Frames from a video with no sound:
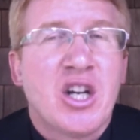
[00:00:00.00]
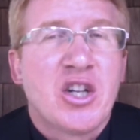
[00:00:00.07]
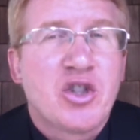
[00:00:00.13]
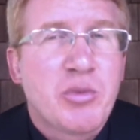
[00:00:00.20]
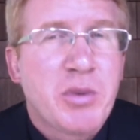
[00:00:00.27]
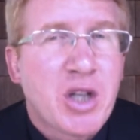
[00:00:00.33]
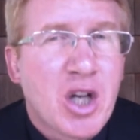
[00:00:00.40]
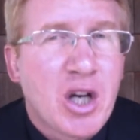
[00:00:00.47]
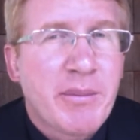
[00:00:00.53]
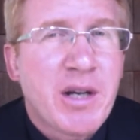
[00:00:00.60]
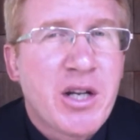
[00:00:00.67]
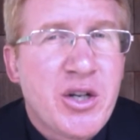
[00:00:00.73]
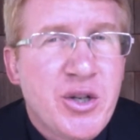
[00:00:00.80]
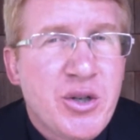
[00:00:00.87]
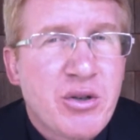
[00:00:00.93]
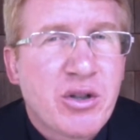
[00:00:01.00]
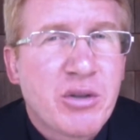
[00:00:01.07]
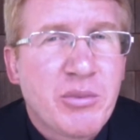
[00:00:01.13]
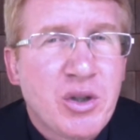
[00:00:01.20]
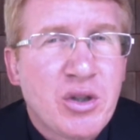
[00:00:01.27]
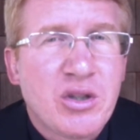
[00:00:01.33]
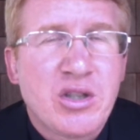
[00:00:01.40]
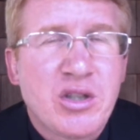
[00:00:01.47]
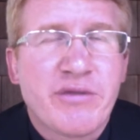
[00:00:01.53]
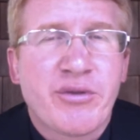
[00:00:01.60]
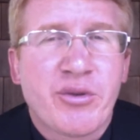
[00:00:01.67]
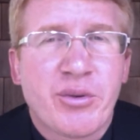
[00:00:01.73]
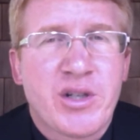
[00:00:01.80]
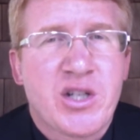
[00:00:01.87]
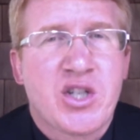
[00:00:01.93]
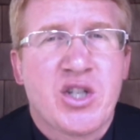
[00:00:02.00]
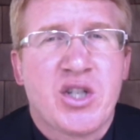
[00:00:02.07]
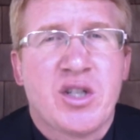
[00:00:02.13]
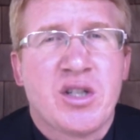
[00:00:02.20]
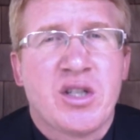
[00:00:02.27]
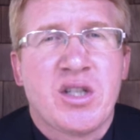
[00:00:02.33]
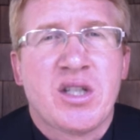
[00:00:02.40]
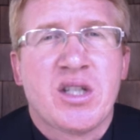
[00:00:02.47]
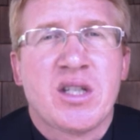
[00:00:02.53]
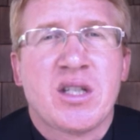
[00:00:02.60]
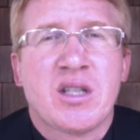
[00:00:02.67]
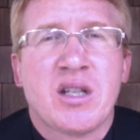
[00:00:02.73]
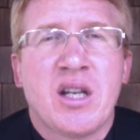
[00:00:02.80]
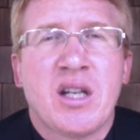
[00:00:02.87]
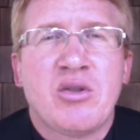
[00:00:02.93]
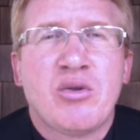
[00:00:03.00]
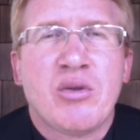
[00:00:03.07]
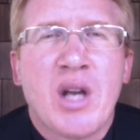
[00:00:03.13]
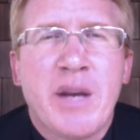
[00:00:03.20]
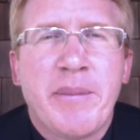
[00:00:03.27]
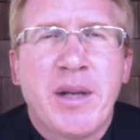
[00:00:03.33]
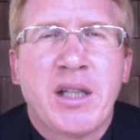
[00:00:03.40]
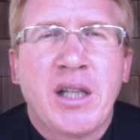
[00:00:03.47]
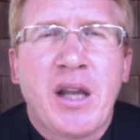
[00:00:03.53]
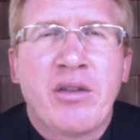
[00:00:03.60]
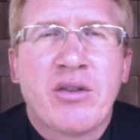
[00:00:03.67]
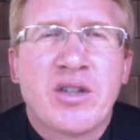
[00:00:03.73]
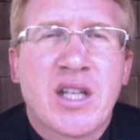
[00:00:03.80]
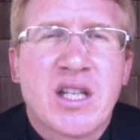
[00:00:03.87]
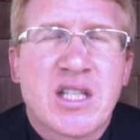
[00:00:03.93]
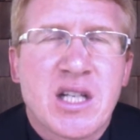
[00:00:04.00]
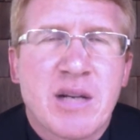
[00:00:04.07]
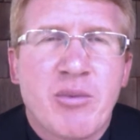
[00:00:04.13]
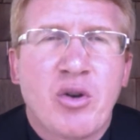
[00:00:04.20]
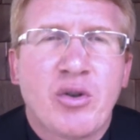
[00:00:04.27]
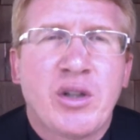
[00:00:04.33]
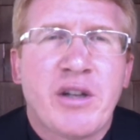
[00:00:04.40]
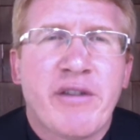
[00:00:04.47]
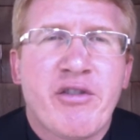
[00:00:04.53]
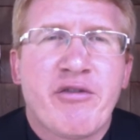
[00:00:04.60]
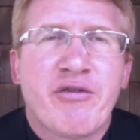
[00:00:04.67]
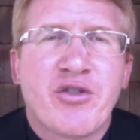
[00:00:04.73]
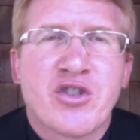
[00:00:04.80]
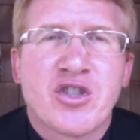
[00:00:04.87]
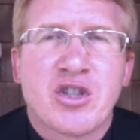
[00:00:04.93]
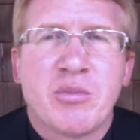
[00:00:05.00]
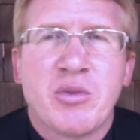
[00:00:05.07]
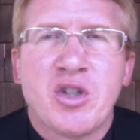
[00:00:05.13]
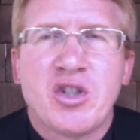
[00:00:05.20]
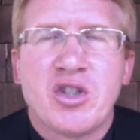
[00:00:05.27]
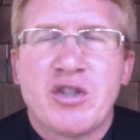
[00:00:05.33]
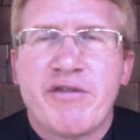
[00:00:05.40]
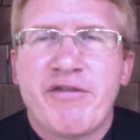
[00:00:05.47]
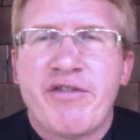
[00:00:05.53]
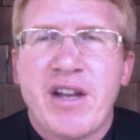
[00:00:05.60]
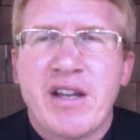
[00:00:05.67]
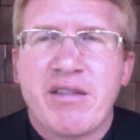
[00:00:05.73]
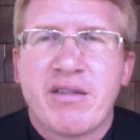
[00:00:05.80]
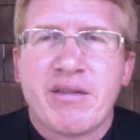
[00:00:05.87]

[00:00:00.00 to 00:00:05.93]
to become a new community of Christians and to imitate the testimony of the first community of faith.